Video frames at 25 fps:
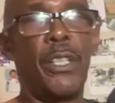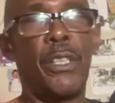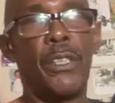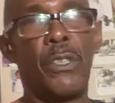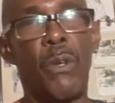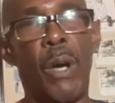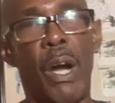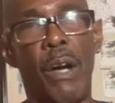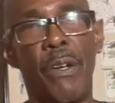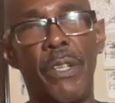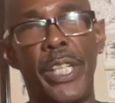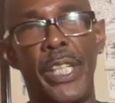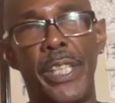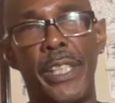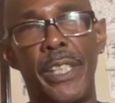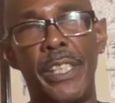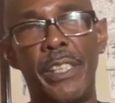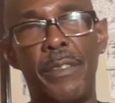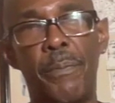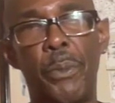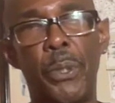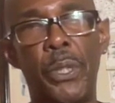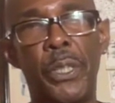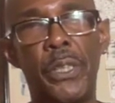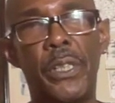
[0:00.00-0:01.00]
Go out and get
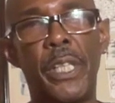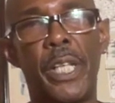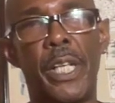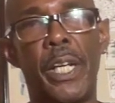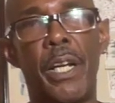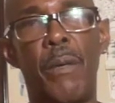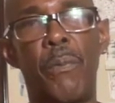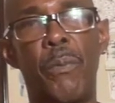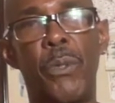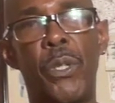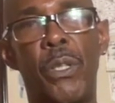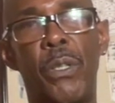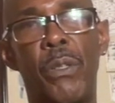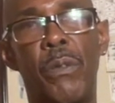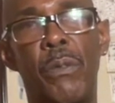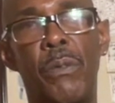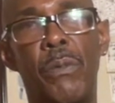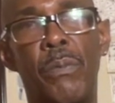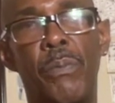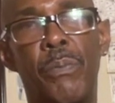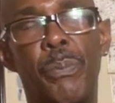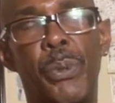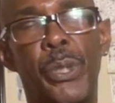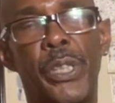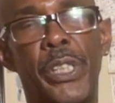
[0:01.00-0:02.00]
these books that I'm gonna
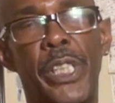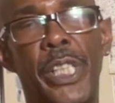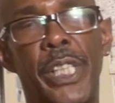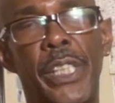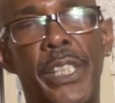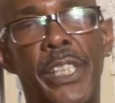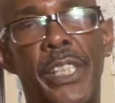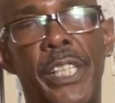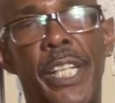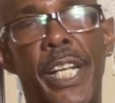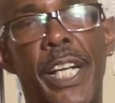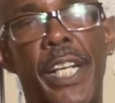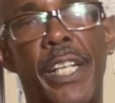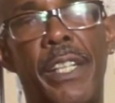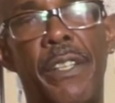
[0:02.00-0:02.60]
present today.